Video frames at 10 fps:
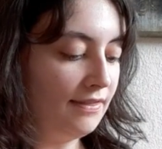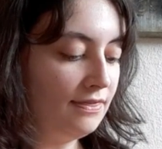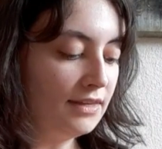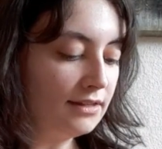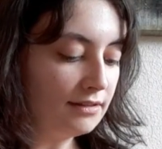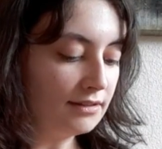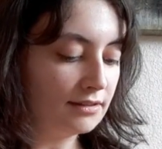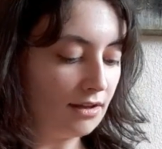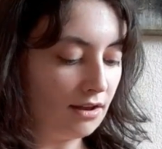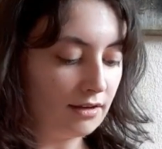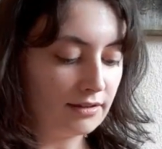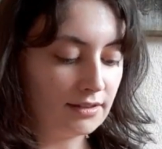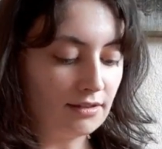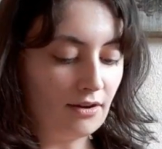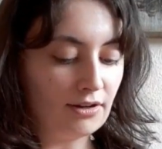And these
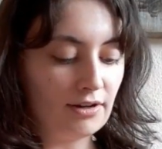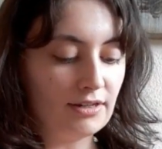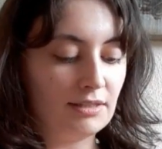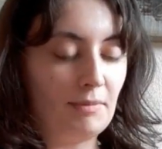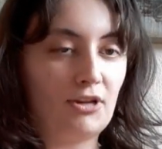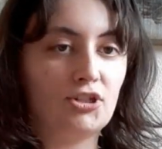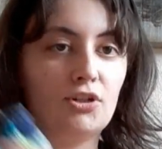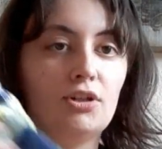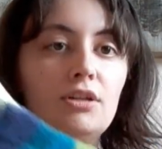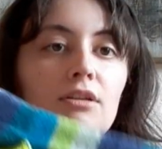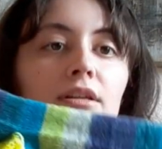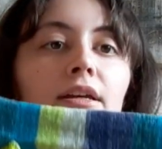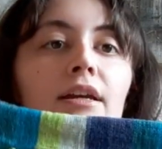socks are special